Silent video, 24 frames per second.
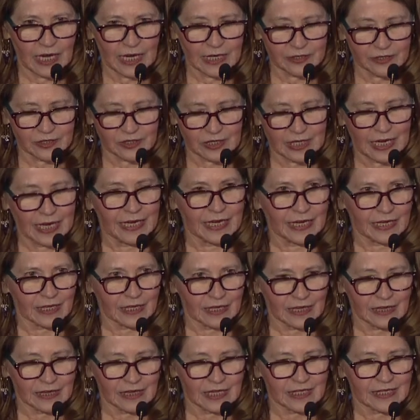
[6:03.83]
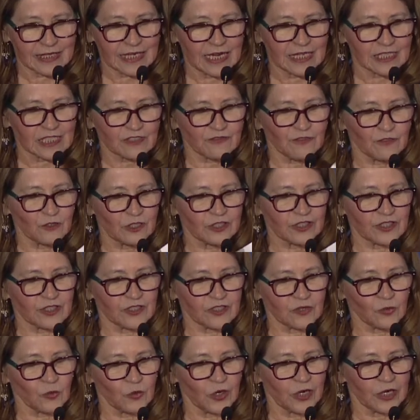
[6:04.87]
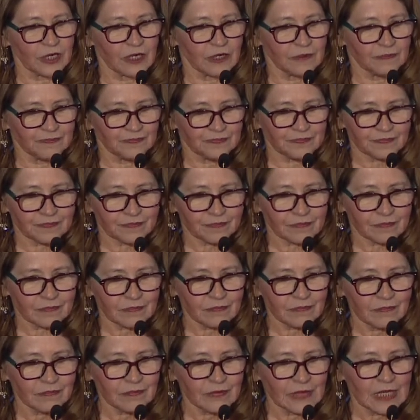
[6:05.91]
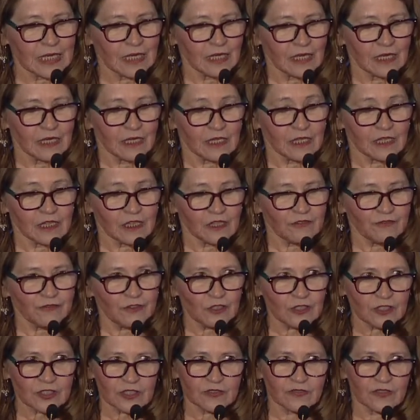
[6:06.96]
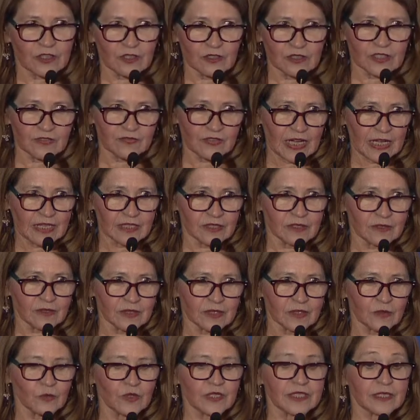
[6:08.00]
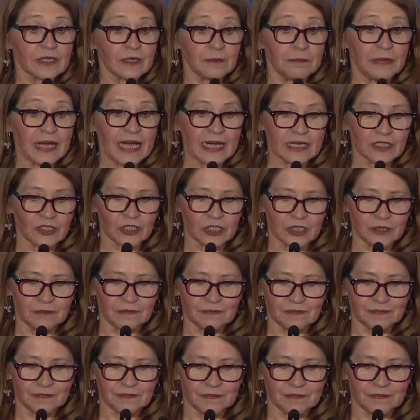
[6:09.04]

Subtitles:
underlying the task force's work. The first of those values was compassion.